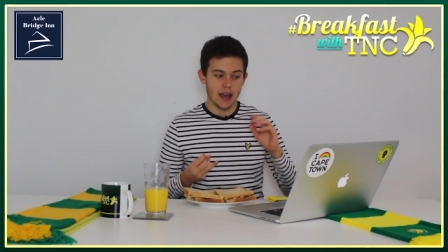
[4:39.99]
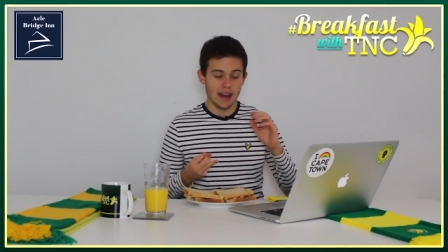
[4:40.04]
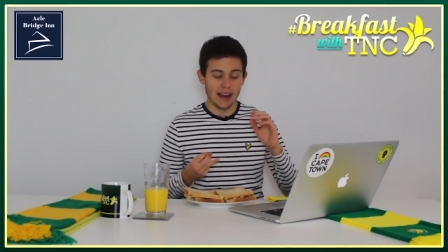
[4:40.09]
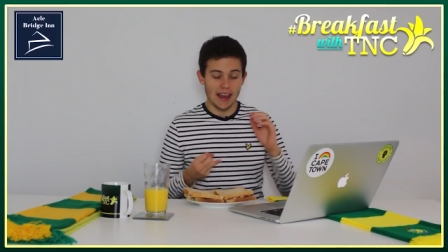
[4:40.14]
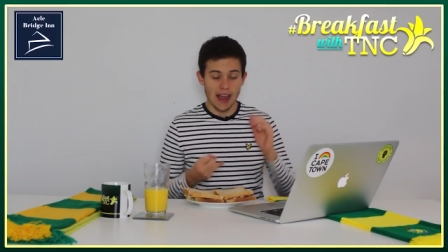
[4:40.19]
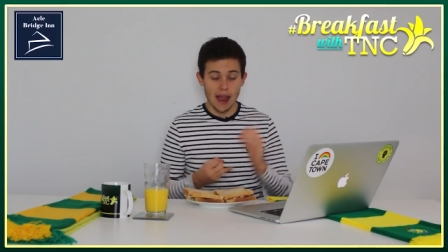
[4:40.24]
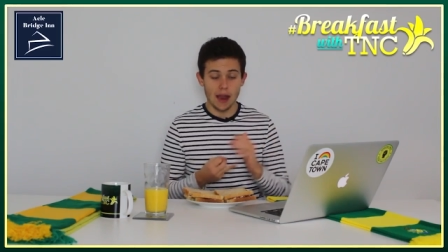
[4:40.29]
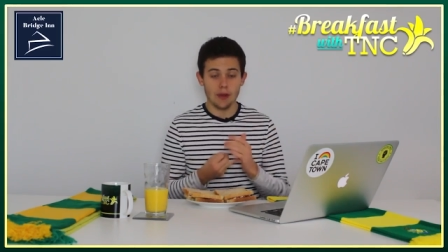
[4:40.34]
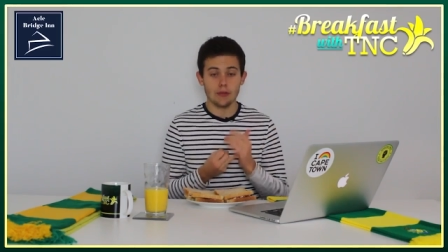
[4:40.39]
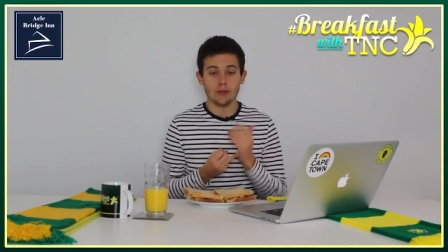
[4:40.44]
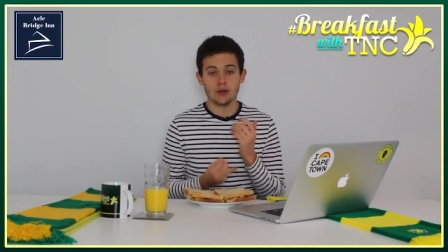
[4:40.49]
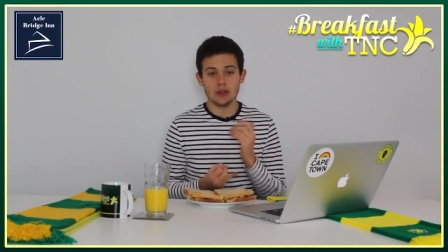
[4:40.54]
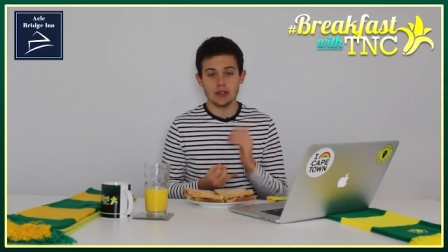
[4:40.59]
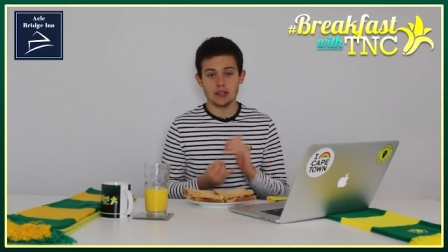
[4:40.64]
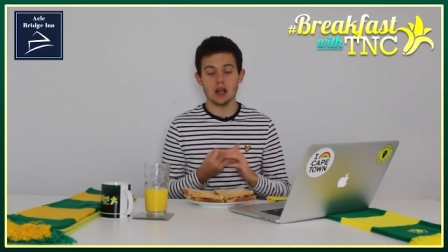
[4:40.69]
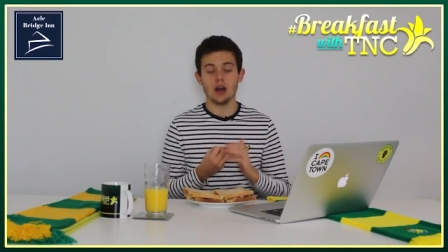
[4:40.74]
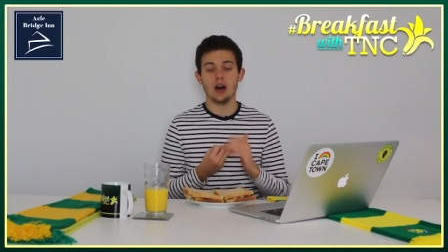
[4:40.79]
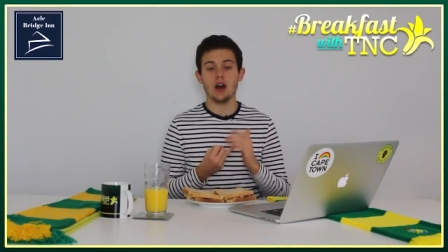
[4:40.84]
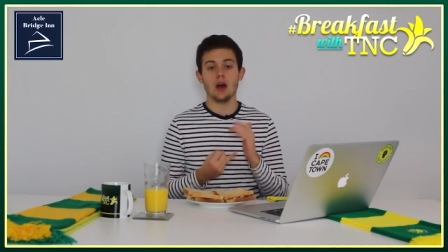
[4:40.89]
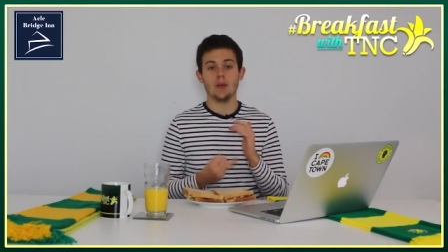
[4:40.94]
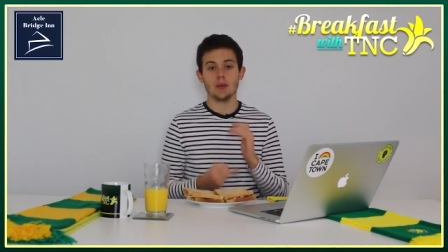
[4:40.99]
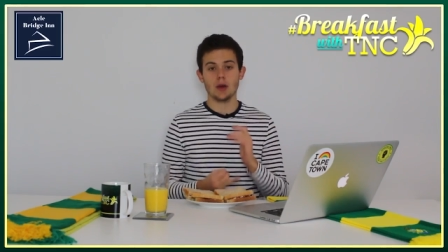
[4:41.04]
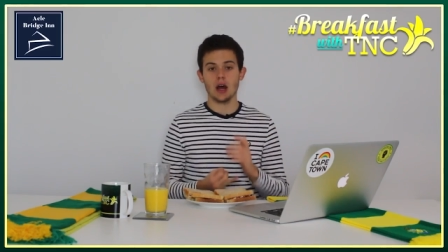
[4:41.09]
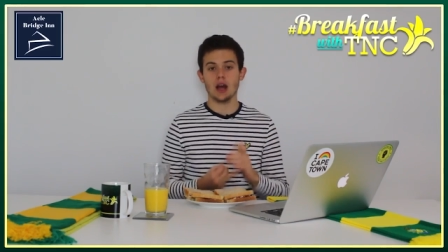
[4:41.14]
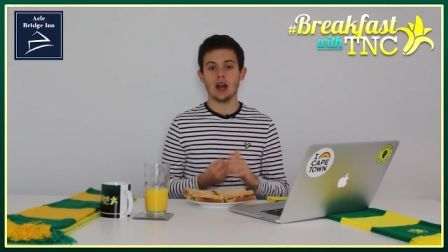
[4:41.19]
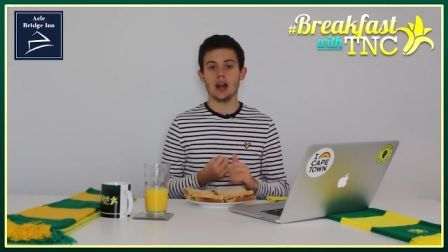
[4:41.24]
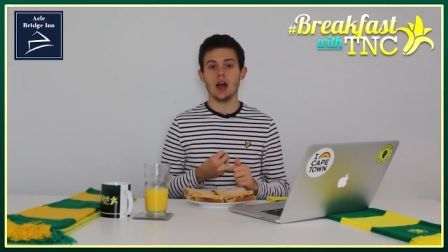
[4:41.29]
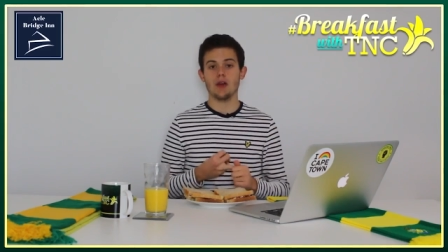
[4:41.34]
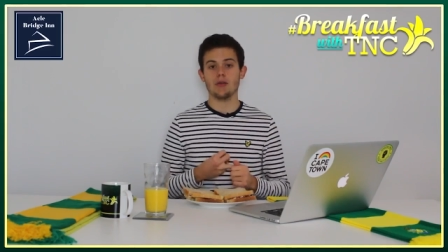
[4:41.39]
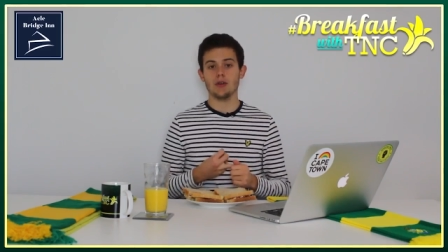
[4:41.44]
And every time
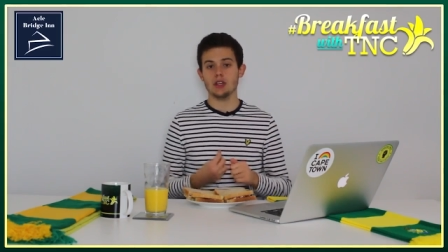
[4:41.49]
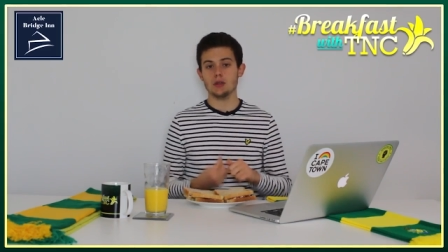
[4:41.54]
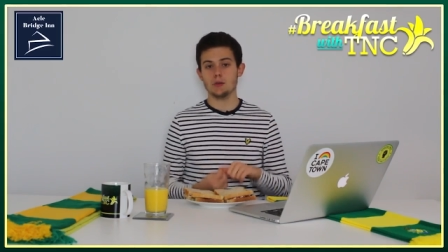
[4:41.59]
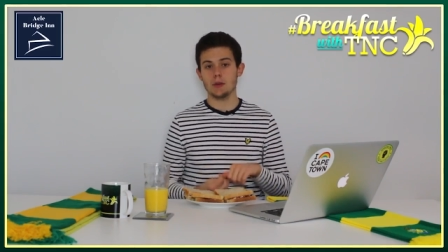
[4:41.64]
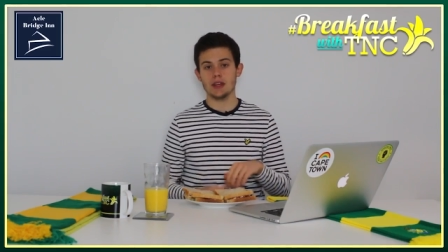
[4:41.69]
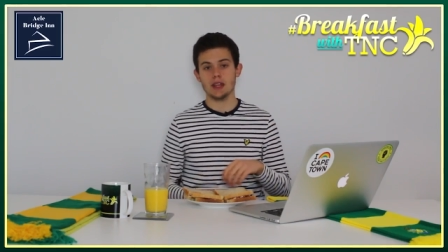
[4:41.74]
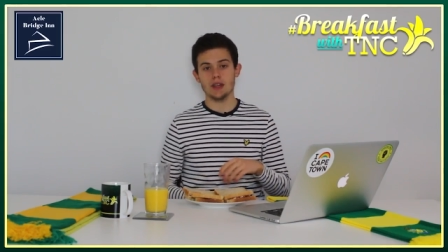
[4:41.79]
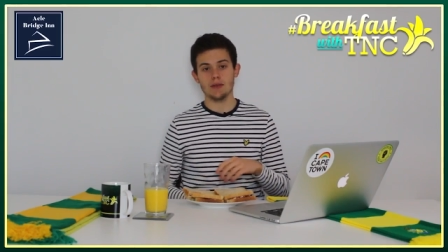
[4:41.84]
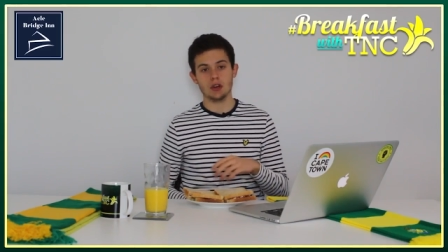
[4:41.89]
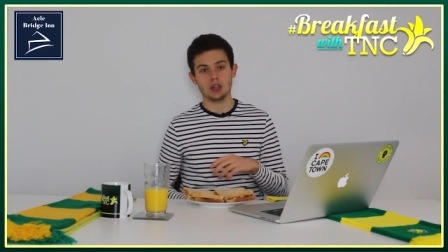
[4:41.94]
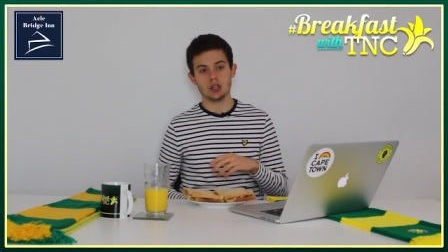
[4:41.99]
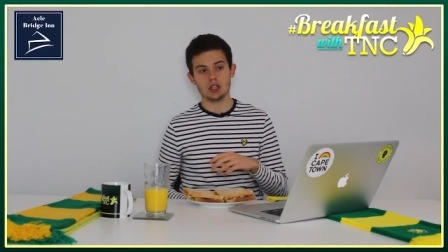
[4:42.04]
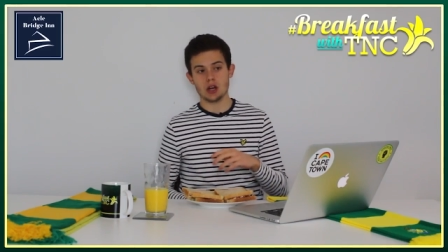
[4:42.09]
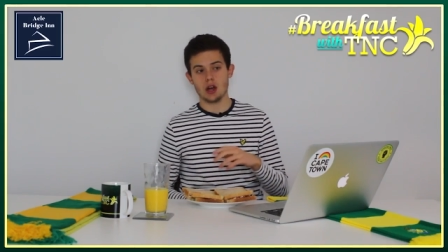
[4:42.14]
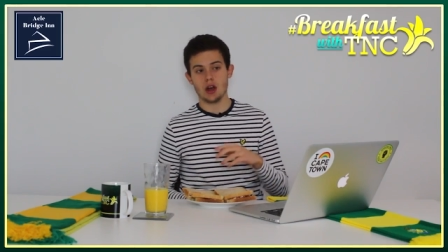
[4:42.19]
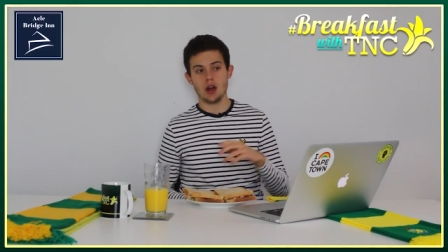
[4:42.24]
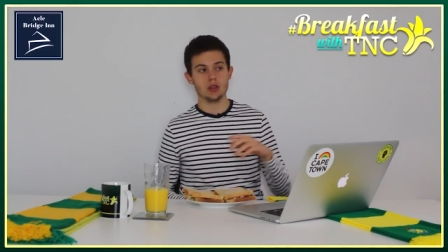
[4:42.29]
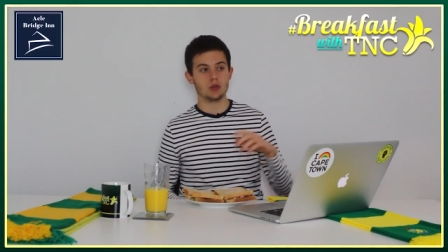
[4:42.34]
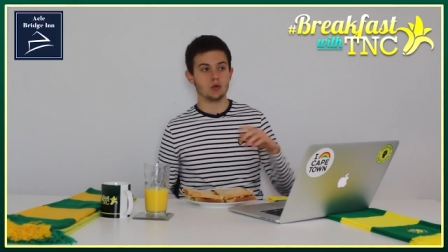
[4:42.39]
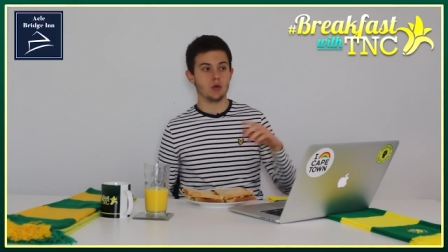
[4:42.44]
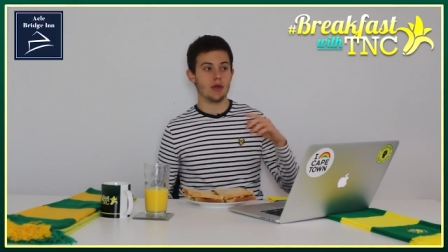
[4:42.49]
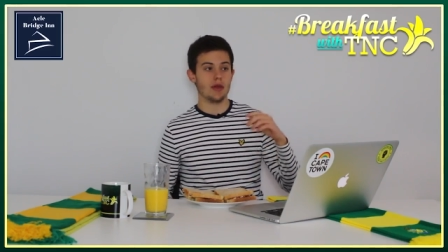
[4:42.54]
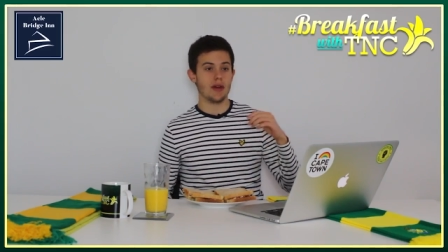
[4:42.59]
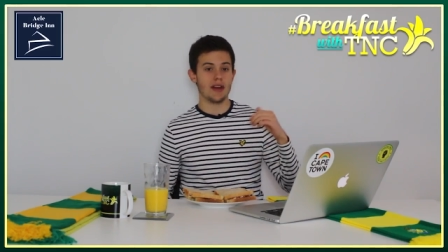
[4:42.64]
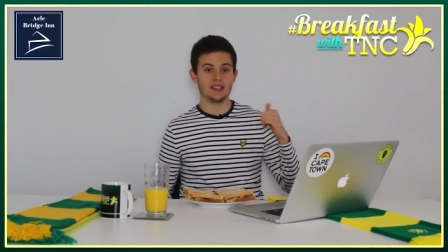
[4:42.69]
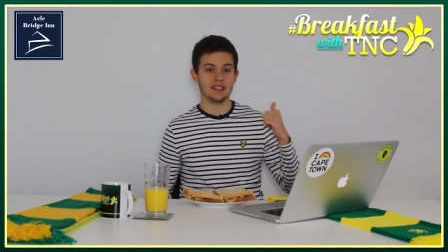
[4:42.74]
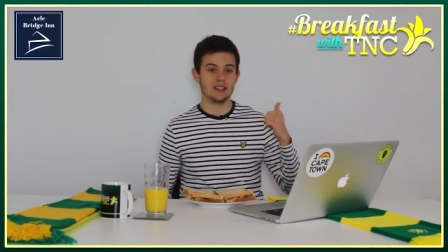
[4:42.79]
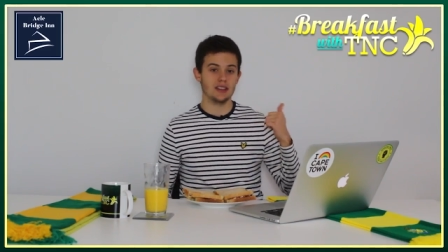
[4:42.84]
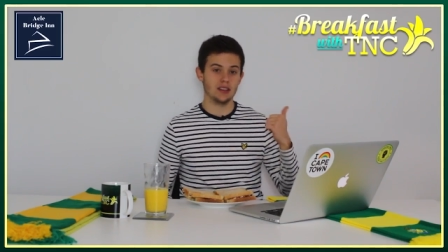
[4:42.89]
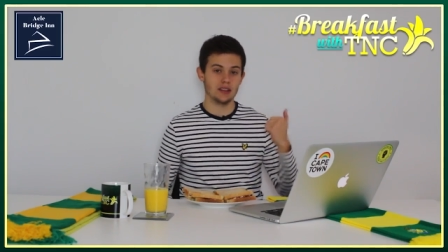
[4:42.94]
Kyle Lafferty's been given a chance, whether
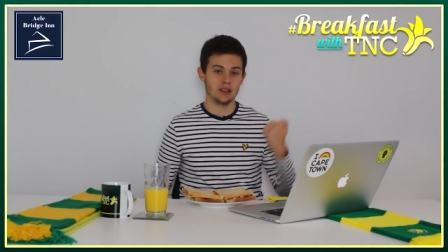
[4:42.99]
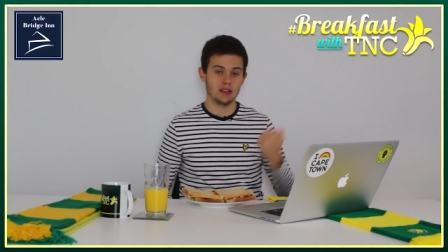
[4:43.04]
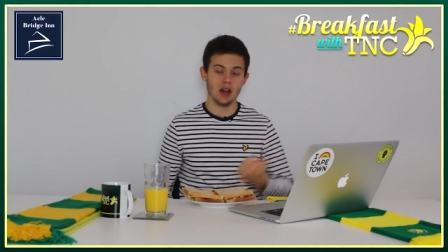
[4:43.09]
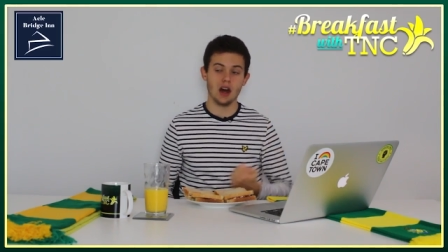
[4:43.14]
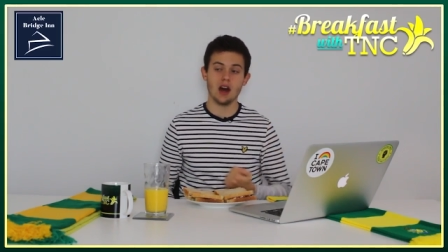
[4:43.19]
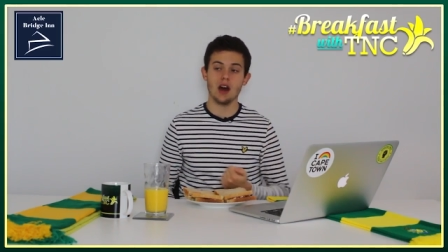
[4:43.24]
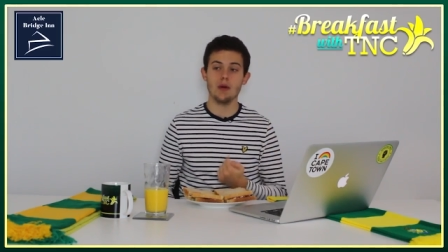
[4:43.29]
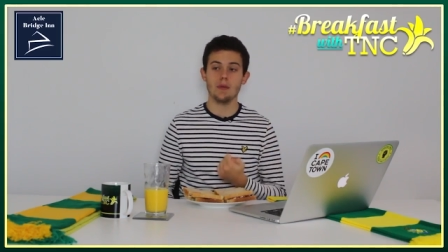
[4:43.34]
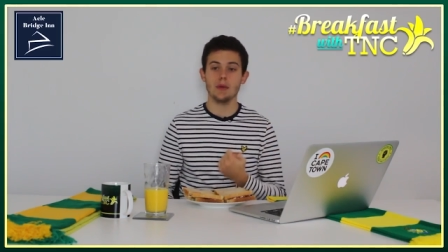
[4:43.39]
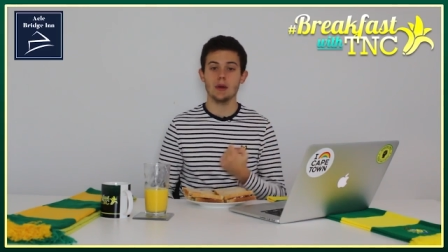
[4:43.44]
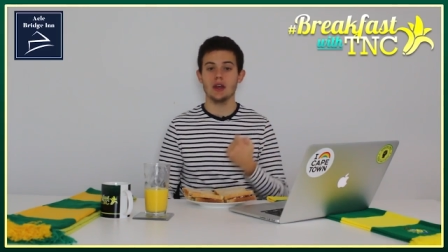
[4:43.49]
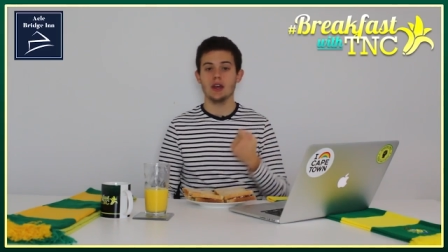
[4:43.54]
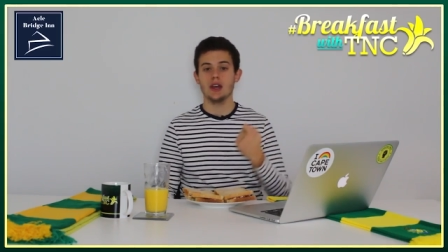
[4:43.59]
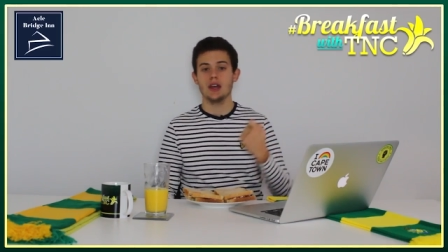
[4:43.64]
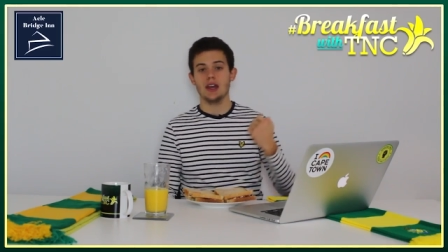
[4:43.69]
that's in the Cup,